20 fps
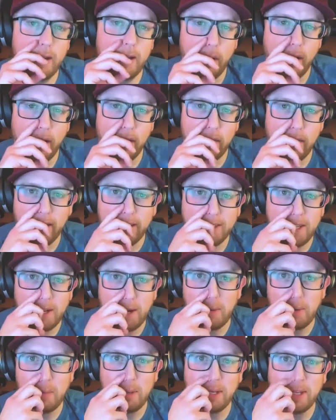up on this
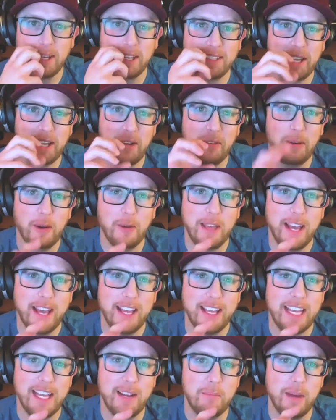here because I wrote
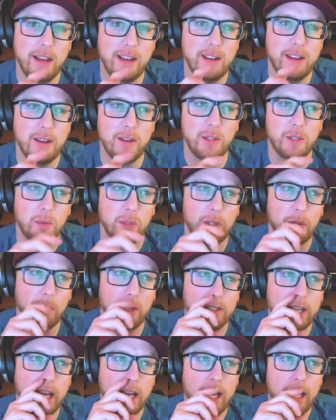that in my notes, which
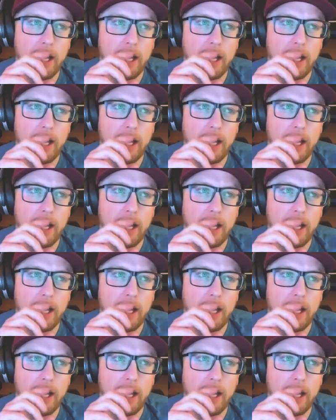was